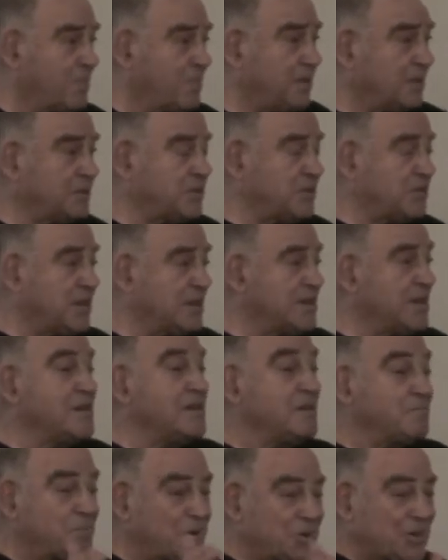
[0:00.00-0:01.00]
but
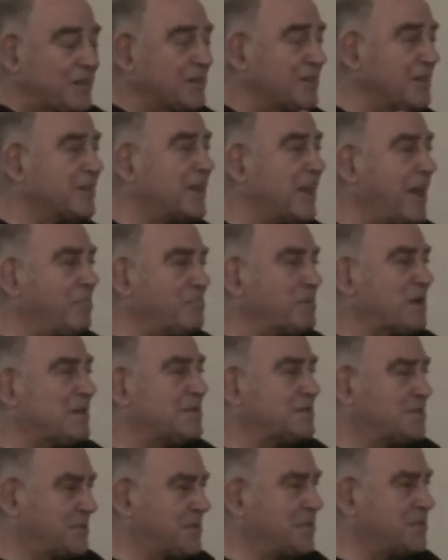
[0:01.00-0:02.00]
putting the
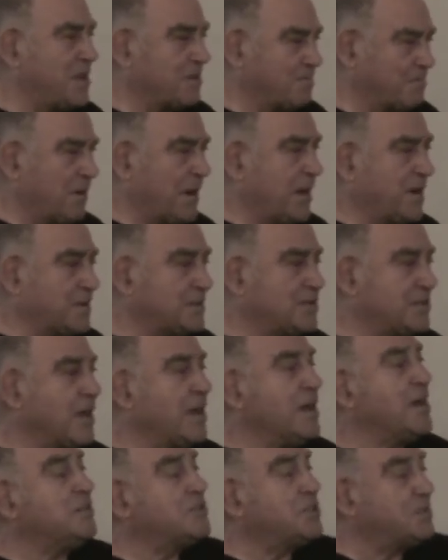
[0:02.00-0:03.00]
capitalists in their
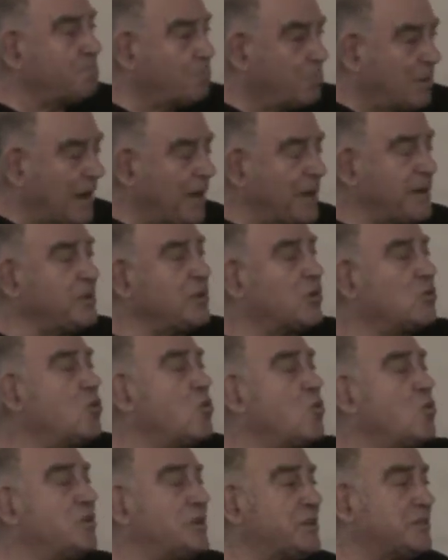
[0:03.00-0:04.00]
place to play
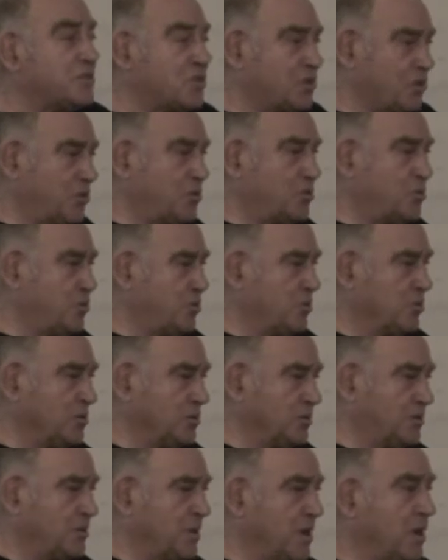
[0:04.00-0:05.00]
according to the
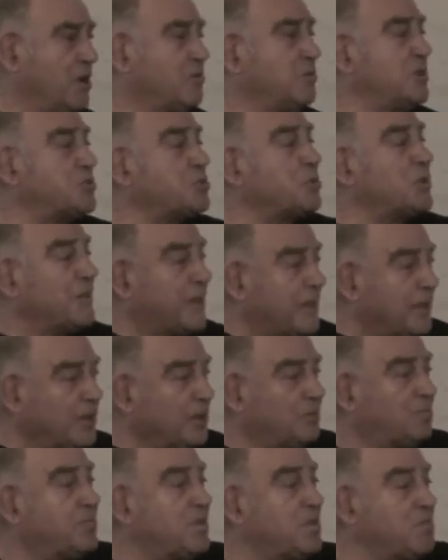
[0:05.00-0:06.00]
rules, which will
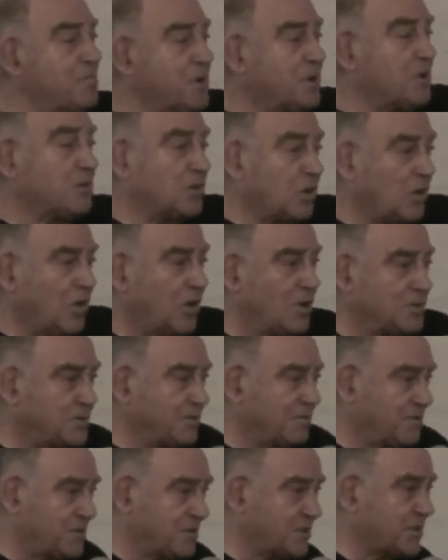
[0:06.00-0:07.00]
help the middle
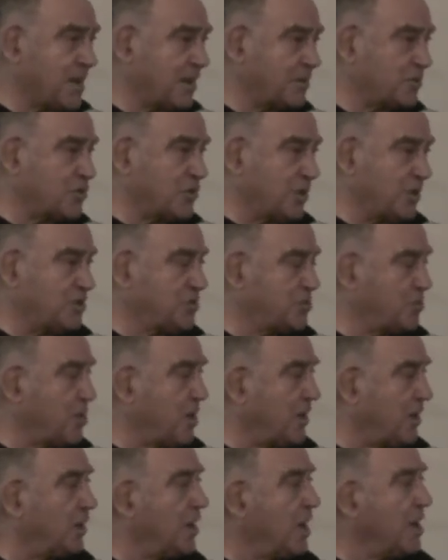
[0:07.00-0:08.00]
class in this country as
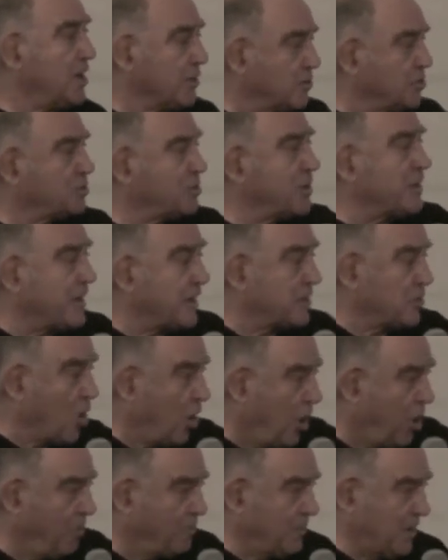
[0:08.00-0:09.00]
well, as we get
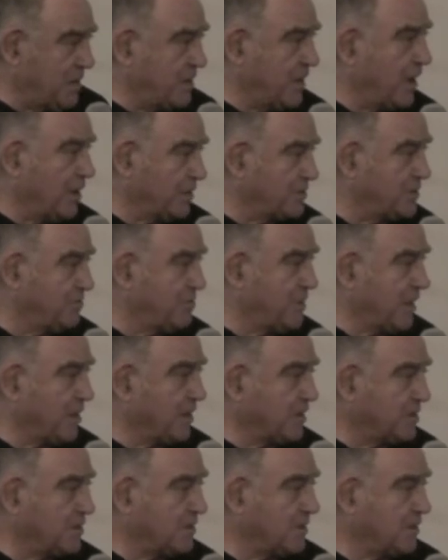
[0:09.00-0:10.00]
harmony out of
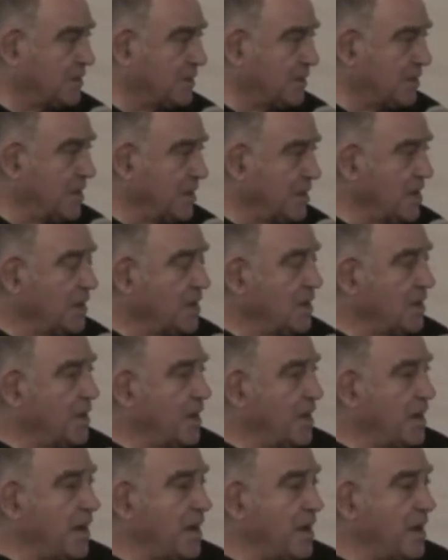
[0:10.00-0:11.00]

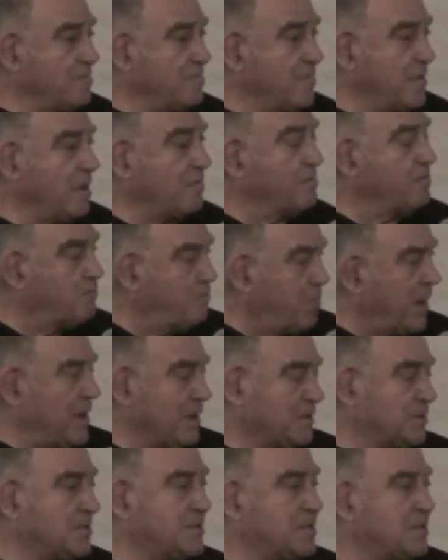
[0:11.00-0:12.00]
that.
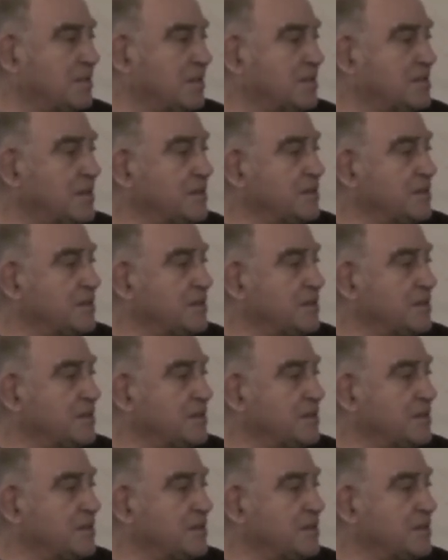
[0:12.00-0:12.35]
But